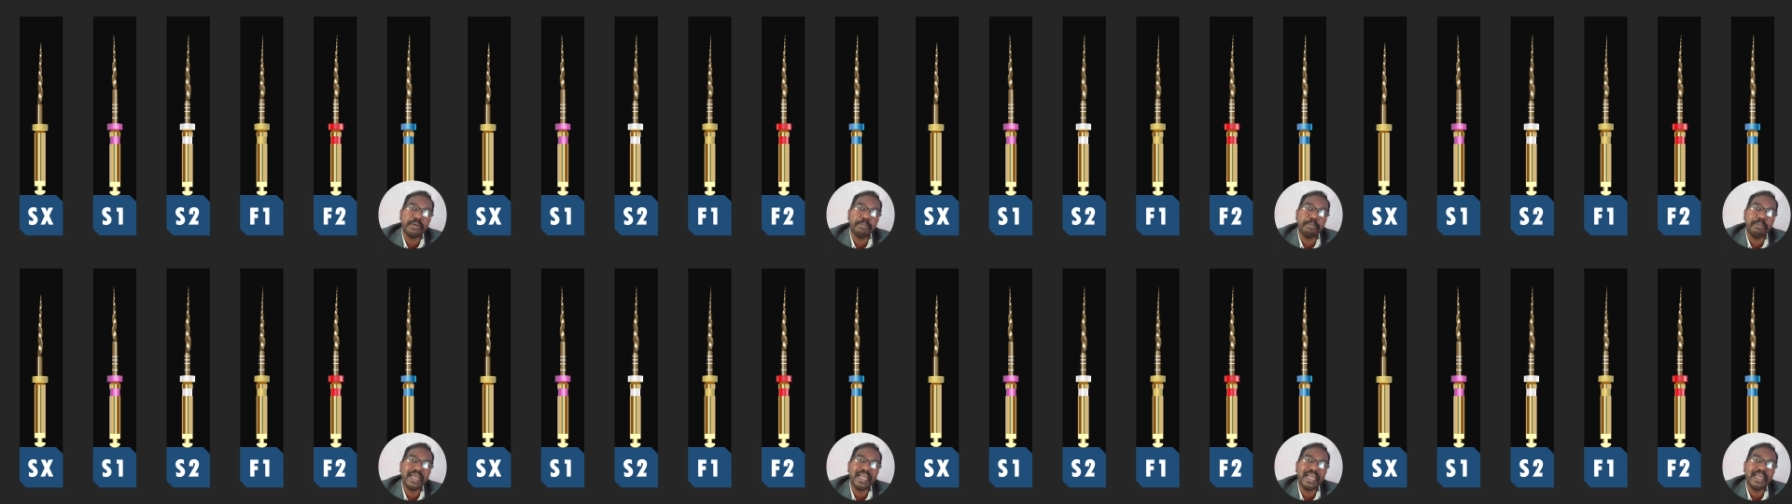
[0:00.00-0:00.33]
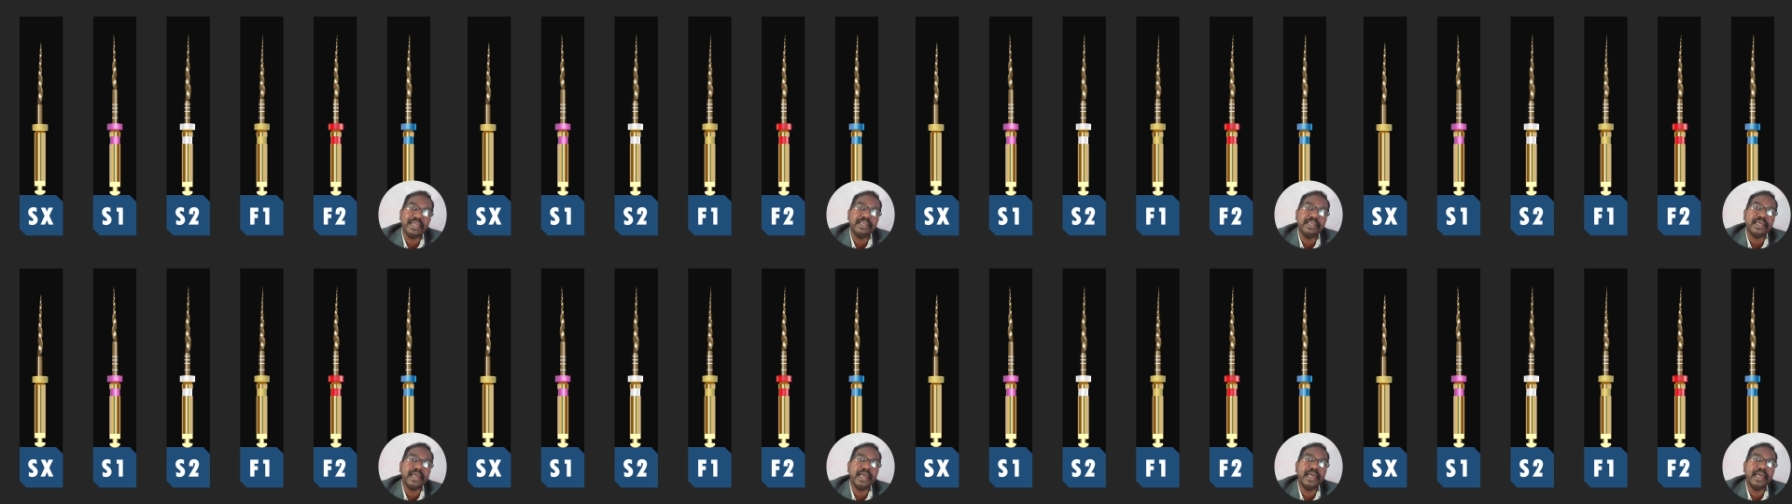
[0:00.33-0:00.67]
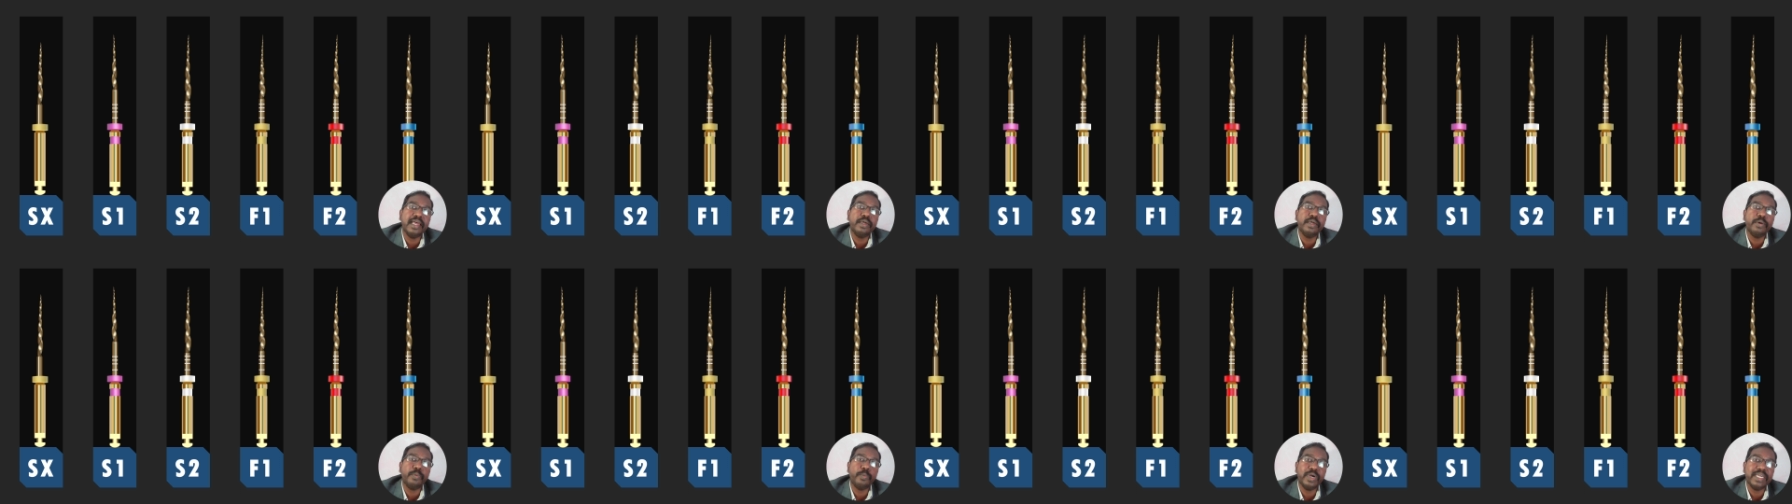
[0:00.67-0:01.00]
band
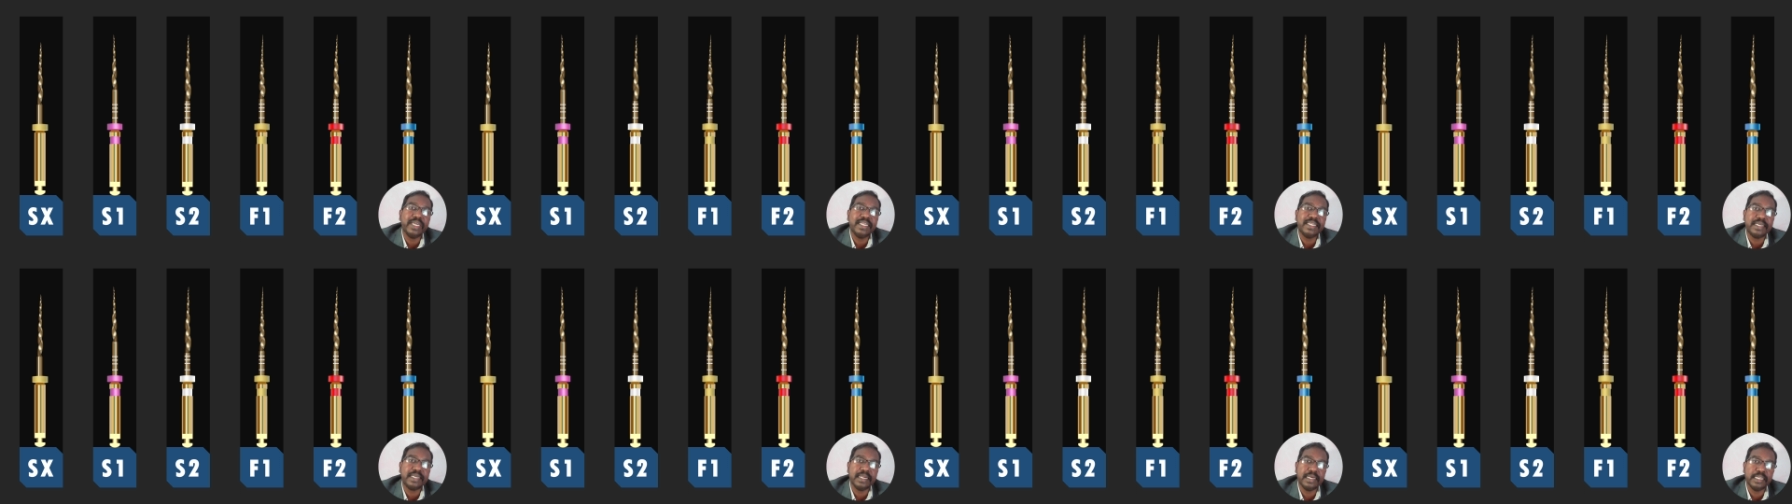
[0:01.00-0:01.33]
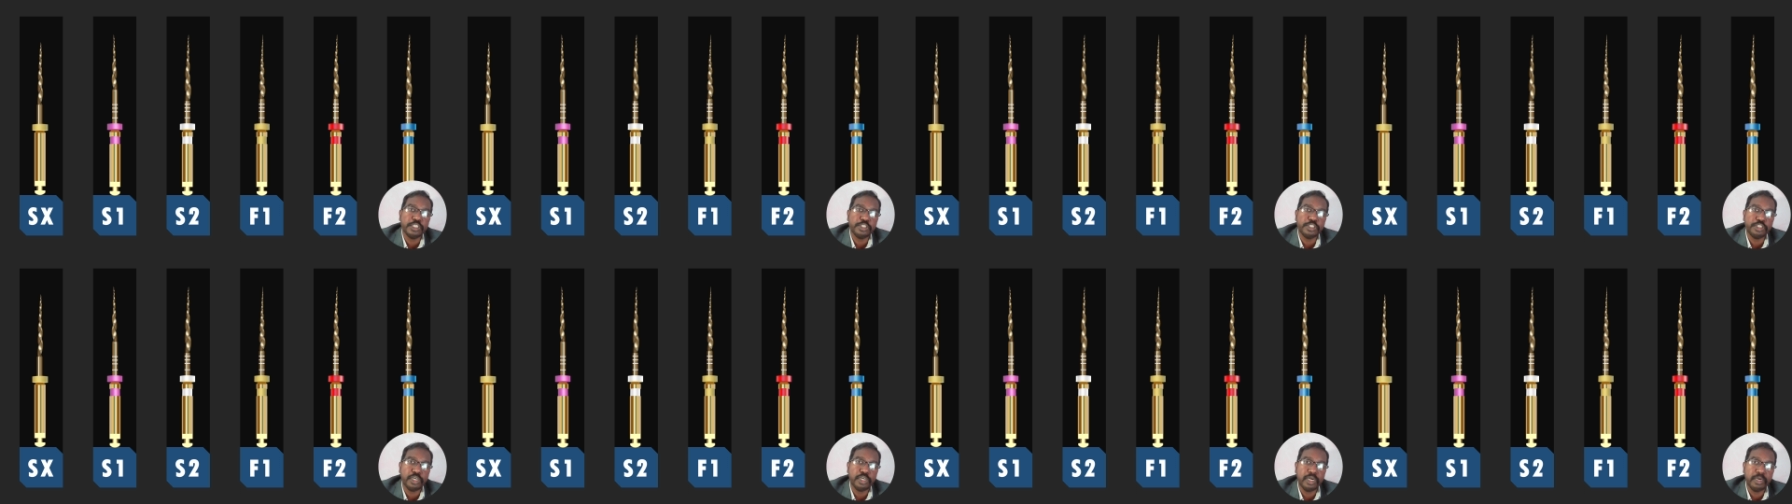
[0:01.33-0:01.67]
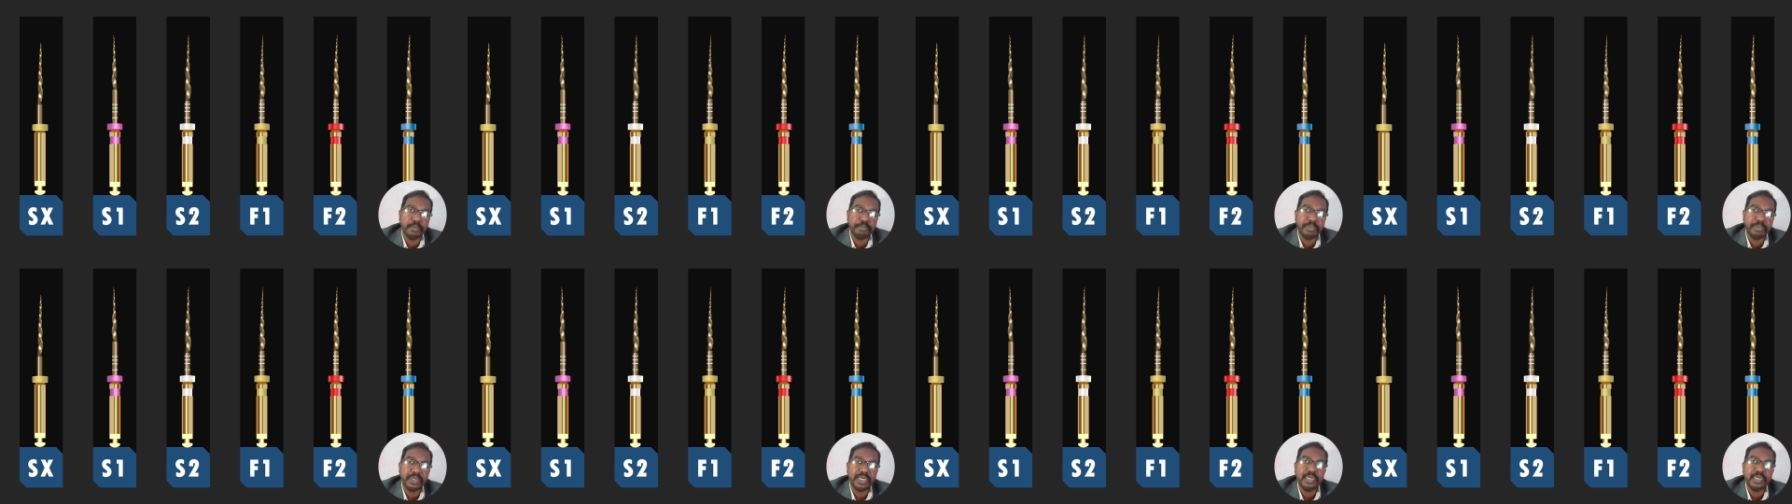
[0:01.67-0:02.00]
and a white color
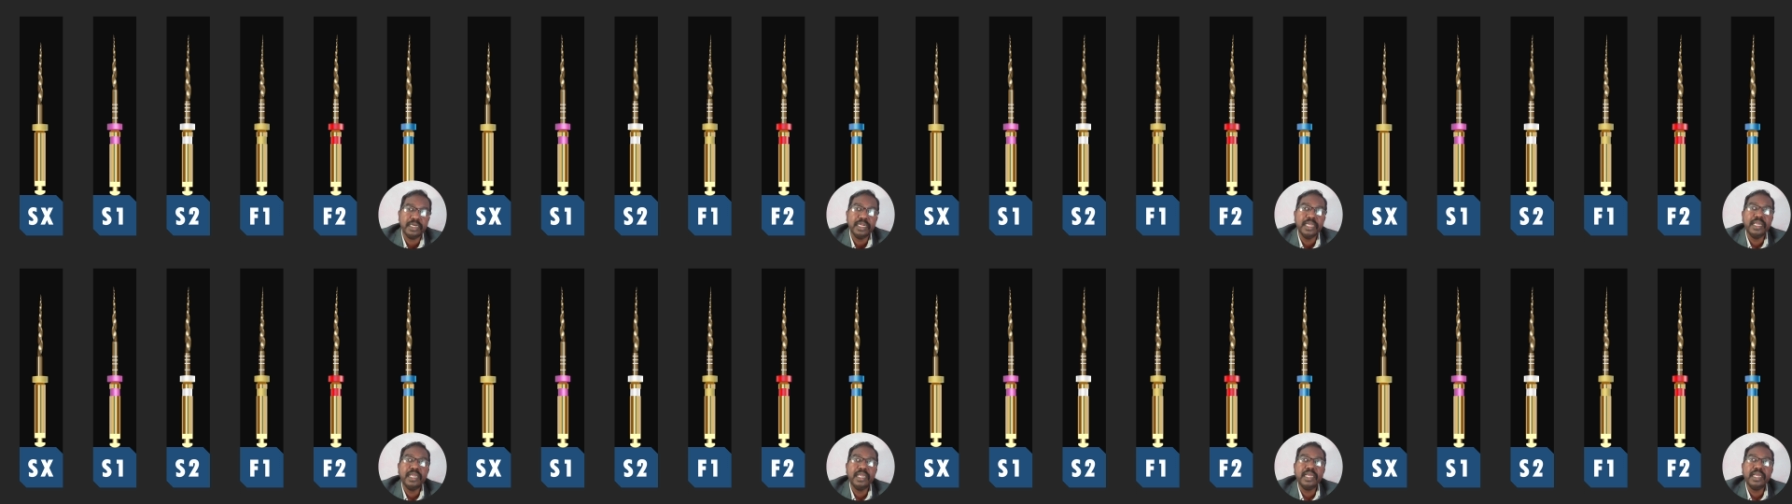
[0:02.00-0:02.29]
stopper.